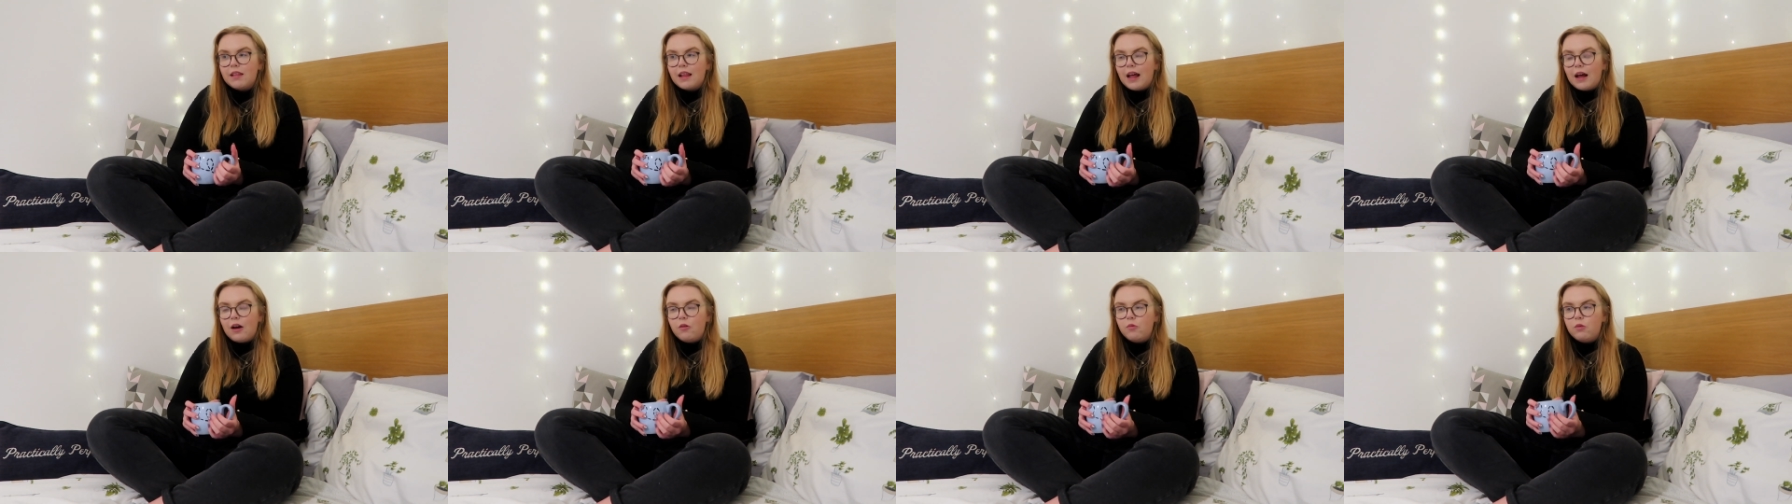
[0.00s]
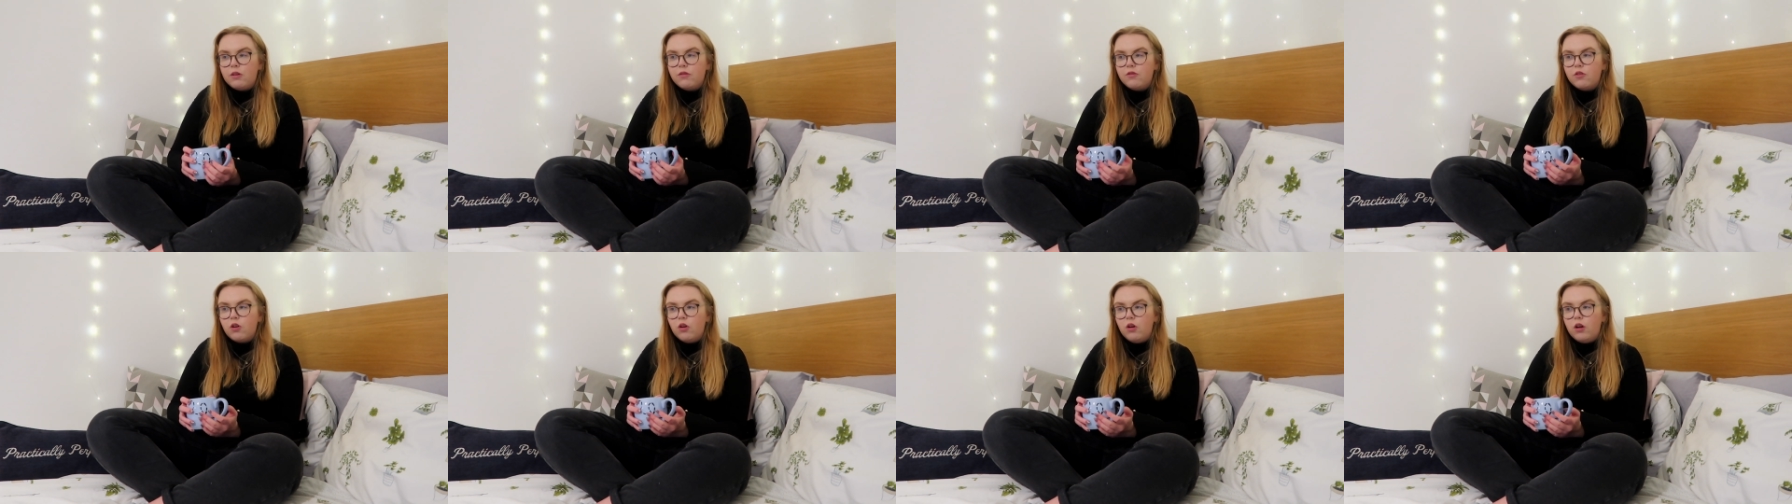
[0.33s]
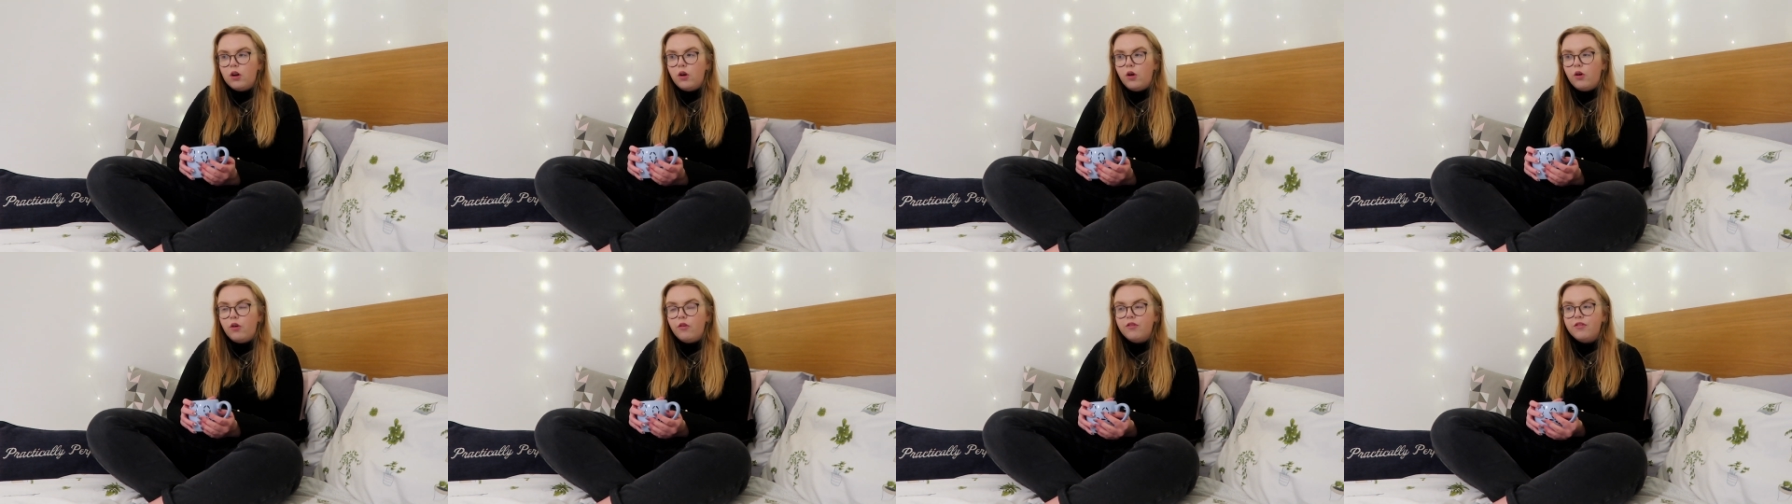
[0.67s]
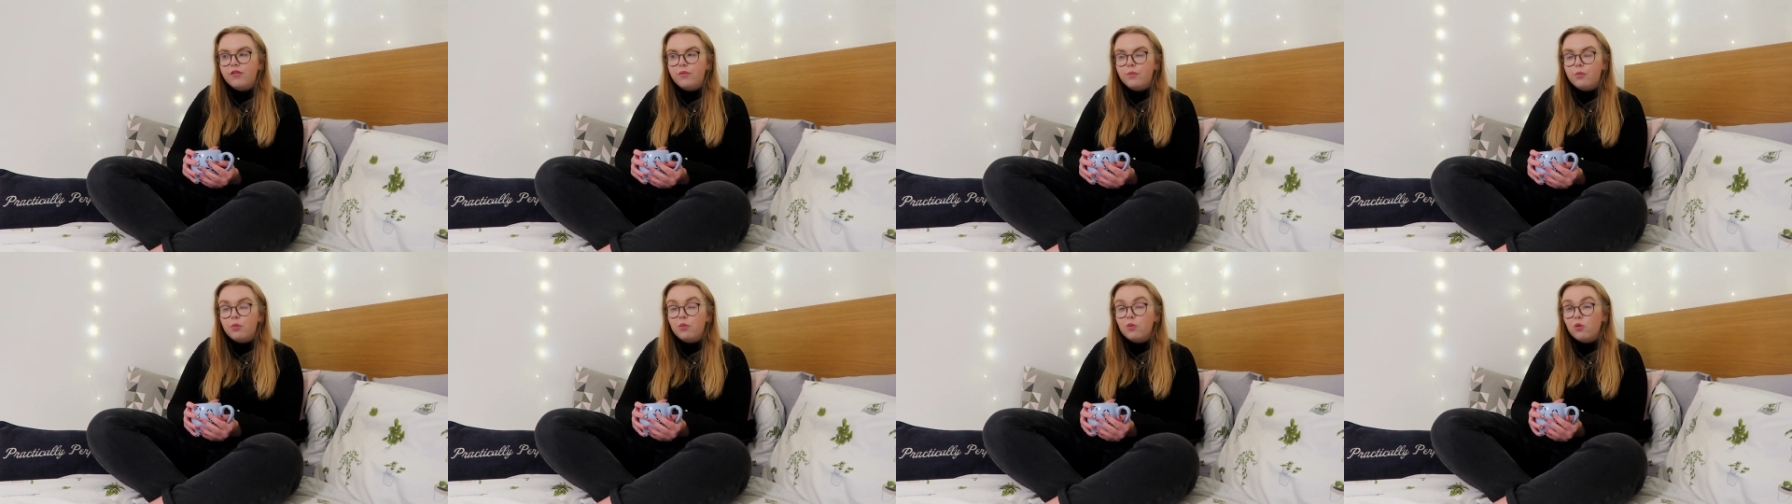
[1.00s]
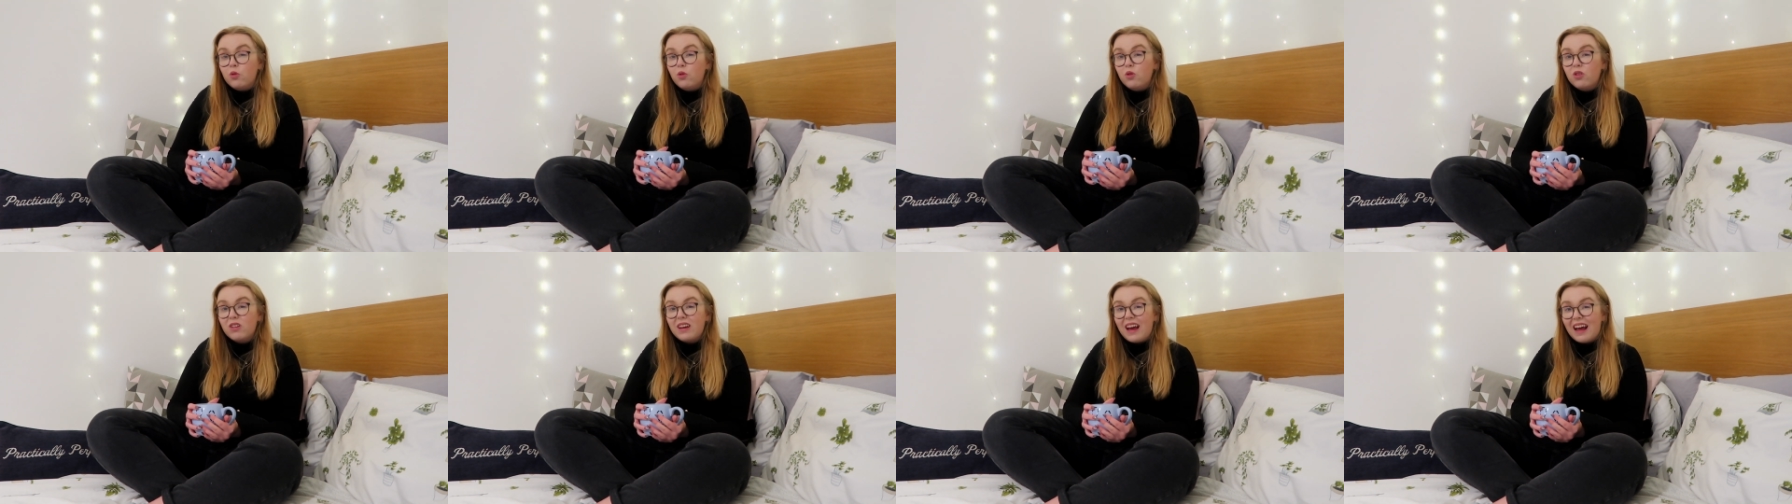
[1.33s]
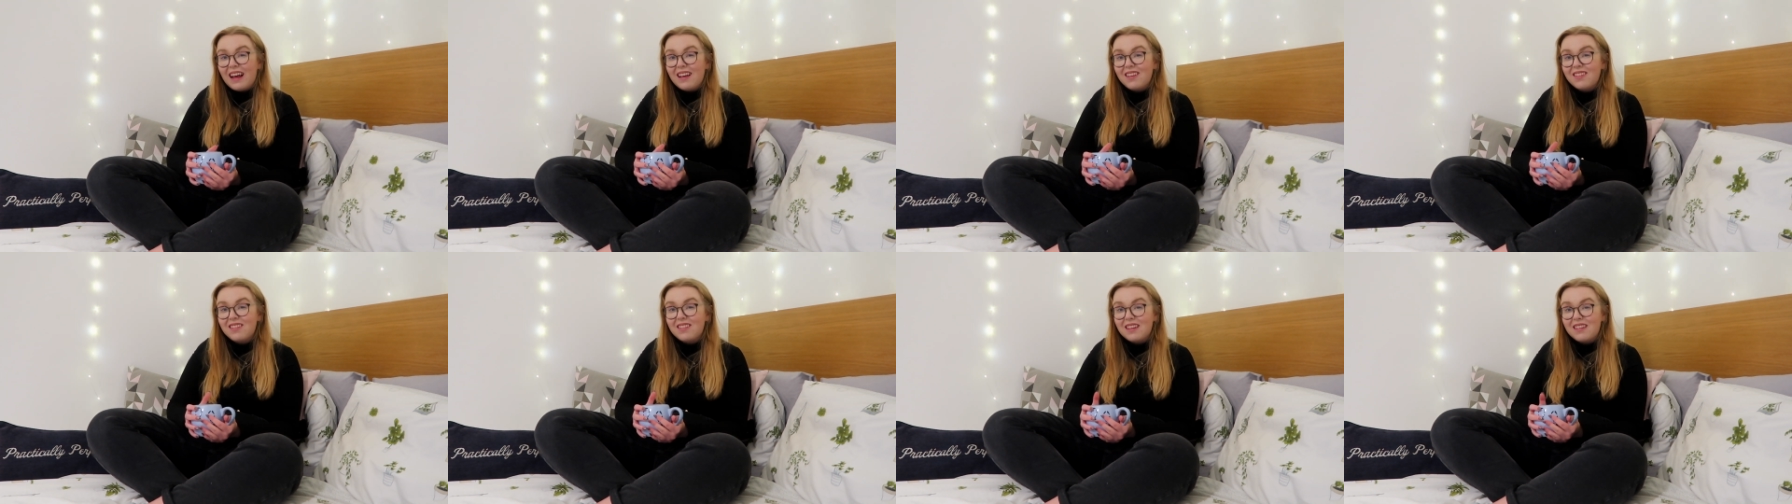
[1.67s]
that we've got a lot of
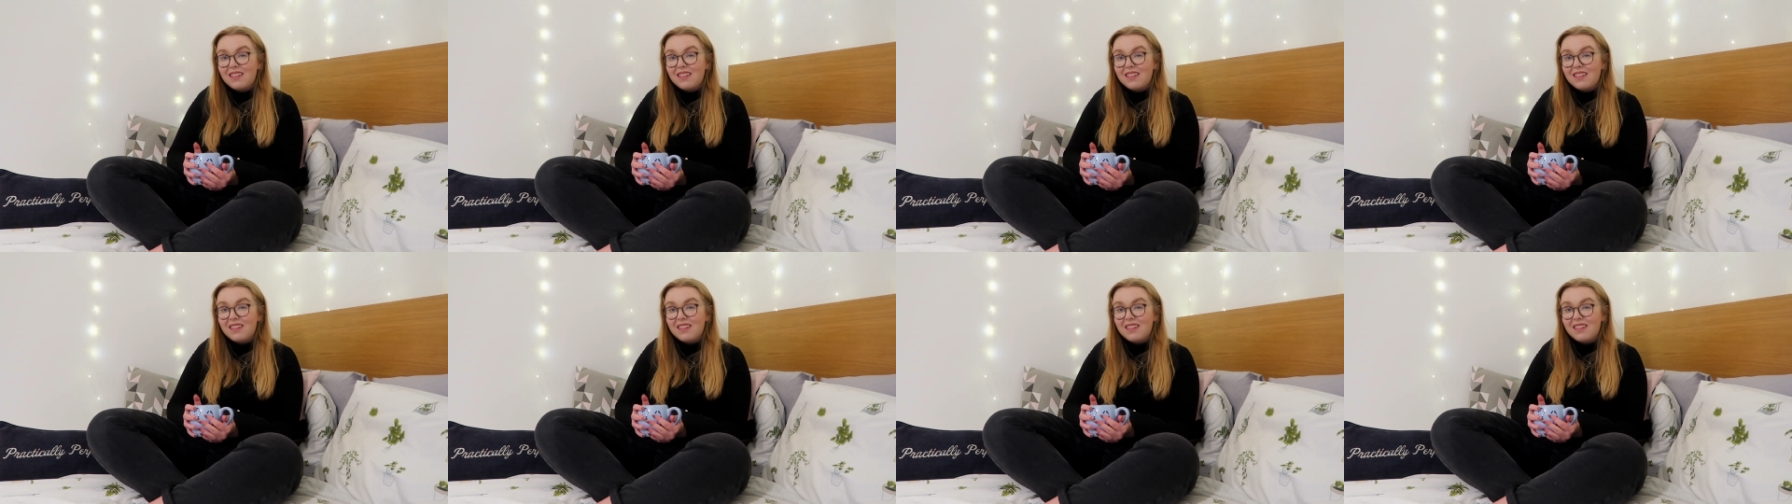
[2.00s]
broadcast